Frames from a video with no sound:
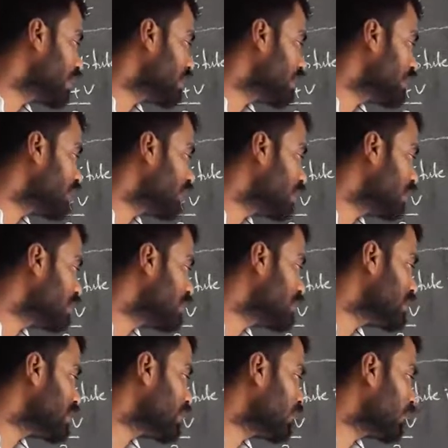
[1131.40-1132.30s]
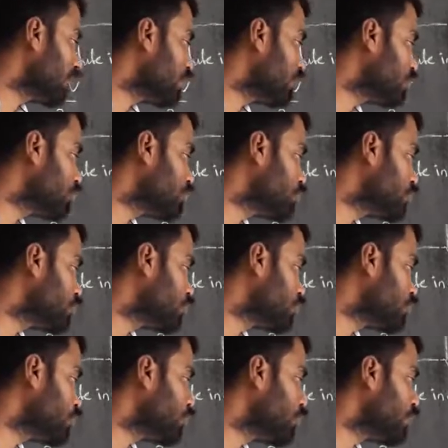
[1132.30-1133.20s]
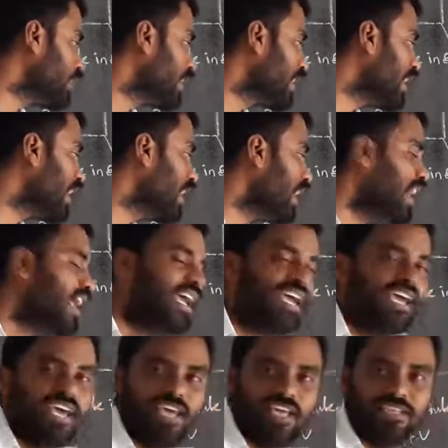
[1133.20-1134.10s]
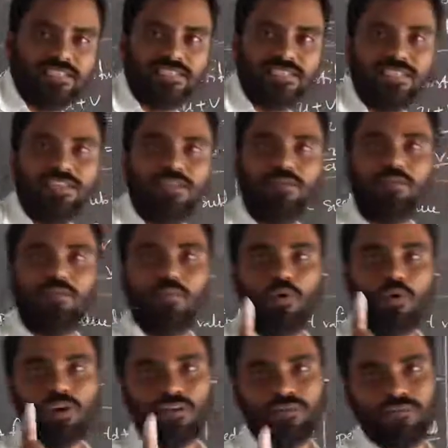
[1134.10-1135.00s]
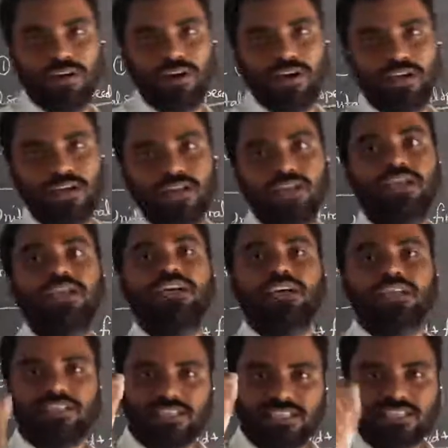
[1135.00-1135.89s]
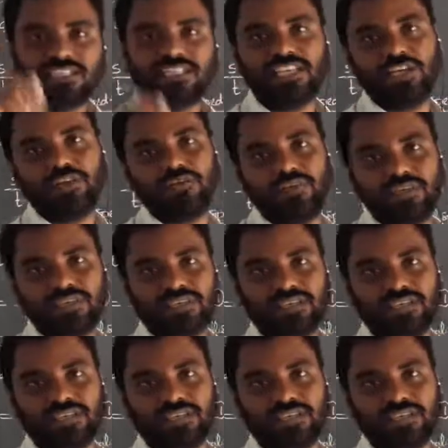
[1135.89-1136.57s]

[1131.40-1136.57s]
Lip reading: is equal to 2as. Moreover, this equation